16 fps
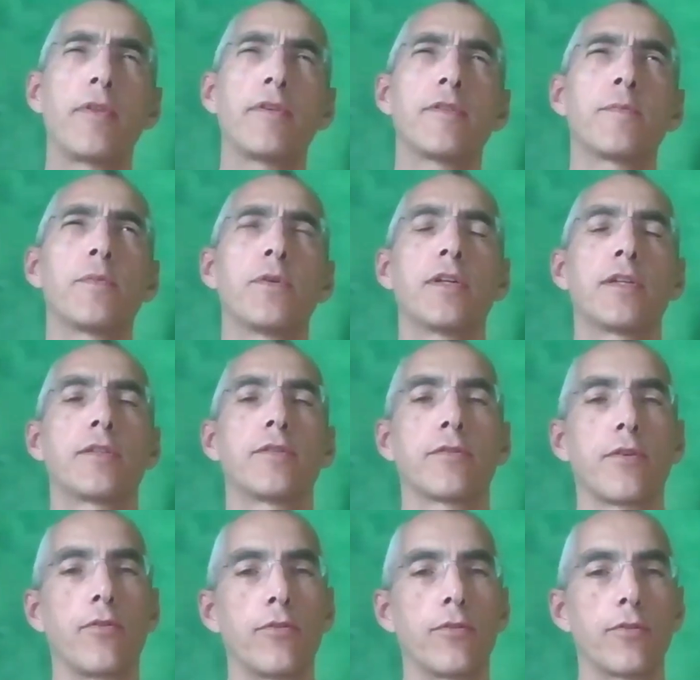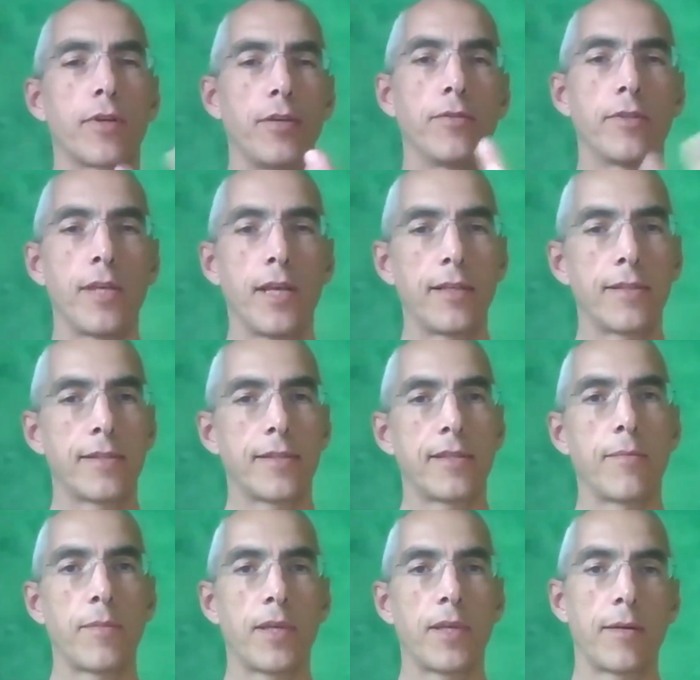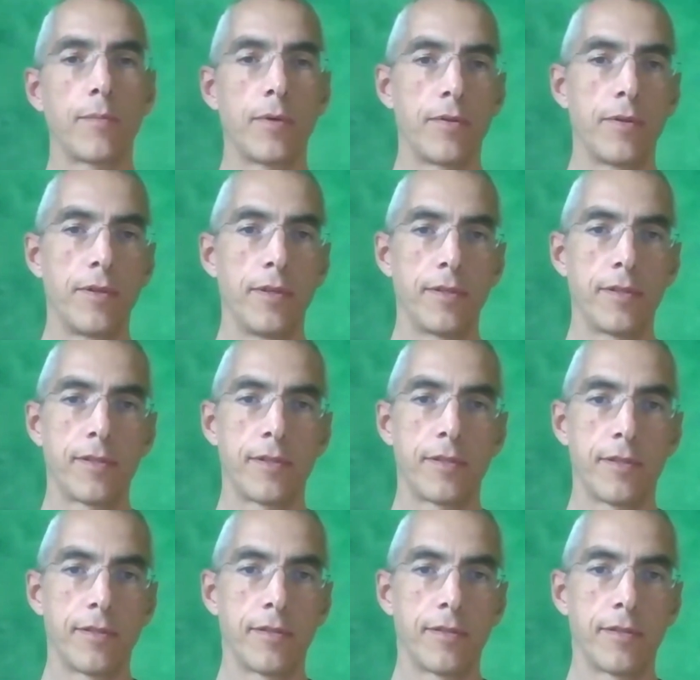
these parts, or can you tell us something about this?